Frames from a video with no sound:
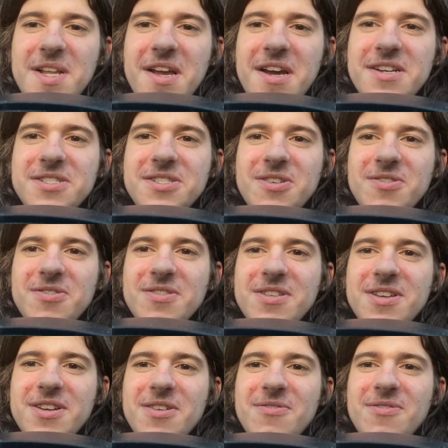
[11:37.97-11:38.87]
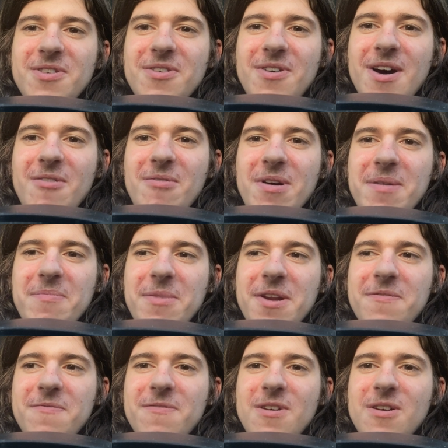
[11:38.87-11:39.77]
I certainly don't know how I'm
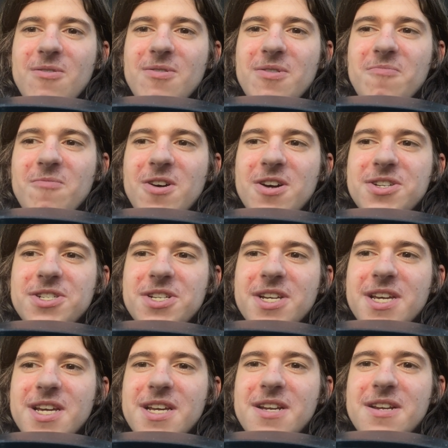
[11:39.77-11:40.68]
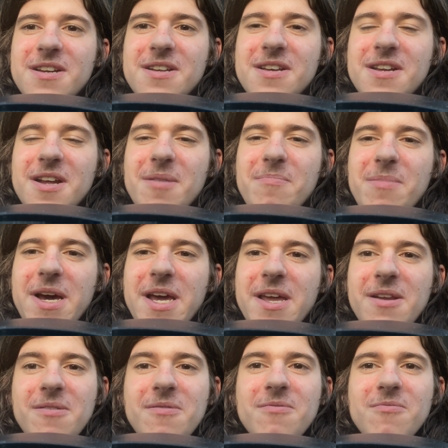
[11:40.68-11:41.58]
going to feel when watching it, and I
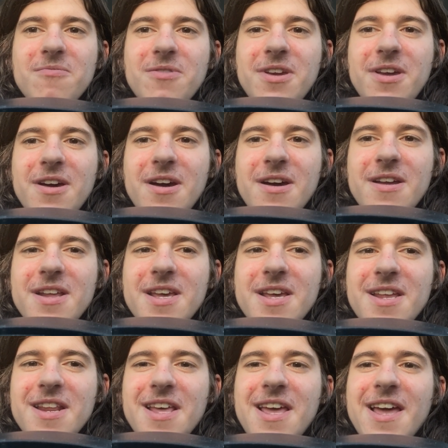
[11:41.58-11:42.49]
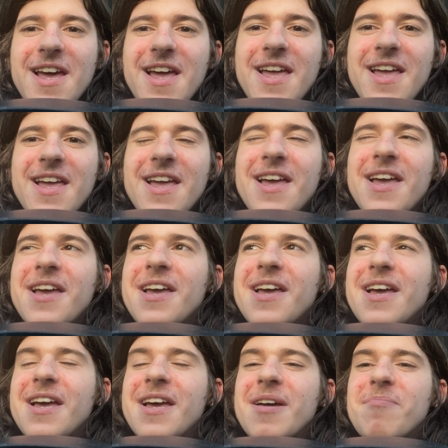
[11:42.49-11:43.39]
might recut it,
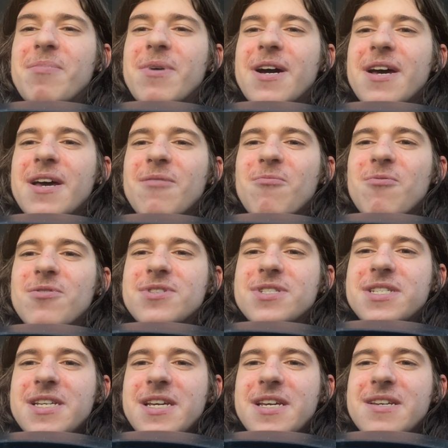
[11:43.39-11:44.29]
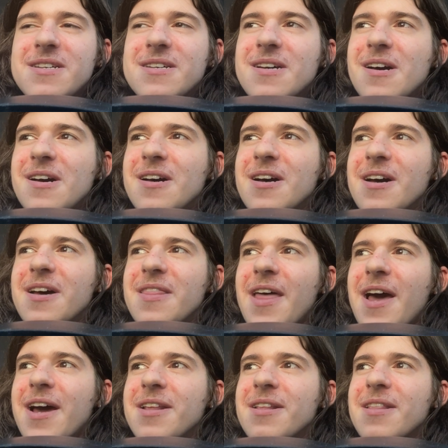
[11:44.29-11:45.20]
but we'll see.
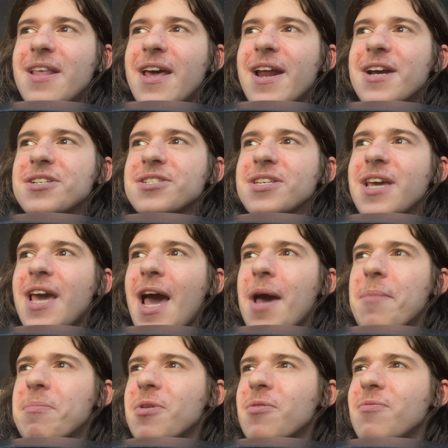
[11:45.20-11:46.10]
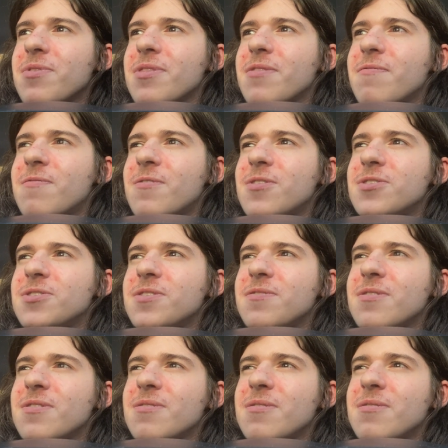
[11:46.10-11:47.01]
That actually happened with the
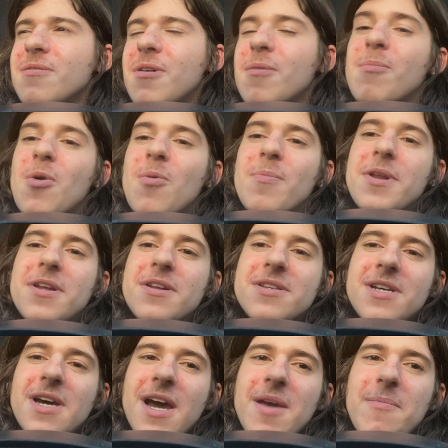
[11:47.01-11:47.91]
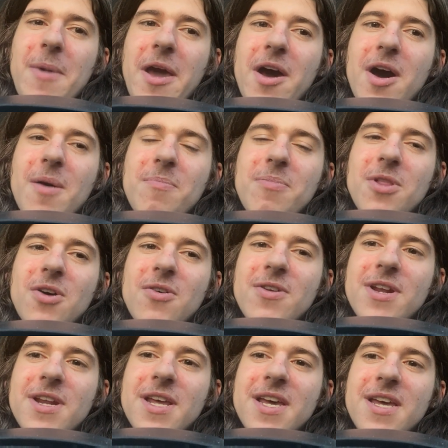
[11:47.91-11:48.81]
first A Moment in Time. I
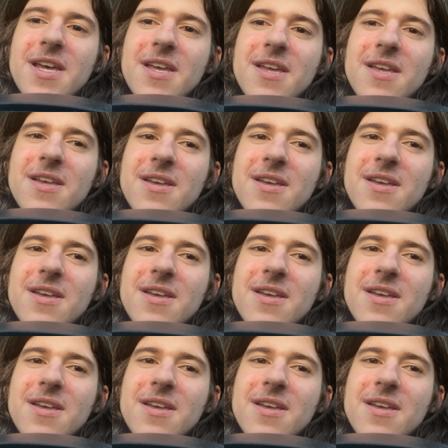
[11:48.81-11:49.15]
uploaded it.